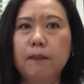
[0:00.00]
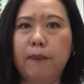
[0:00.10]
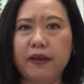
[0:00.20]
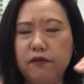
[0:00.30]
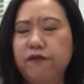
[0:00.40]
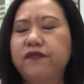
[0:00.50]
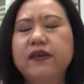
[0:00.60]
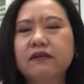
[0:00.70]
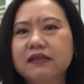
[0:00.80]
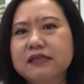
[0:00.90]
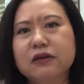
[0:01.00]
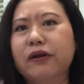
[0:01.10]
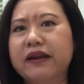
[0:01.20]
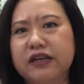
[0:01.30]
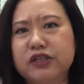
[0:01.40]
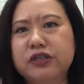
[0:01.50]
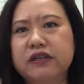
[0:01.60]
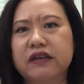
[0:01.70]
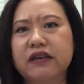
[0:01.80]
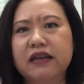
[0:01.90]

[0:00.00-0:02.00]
but you feel this connection.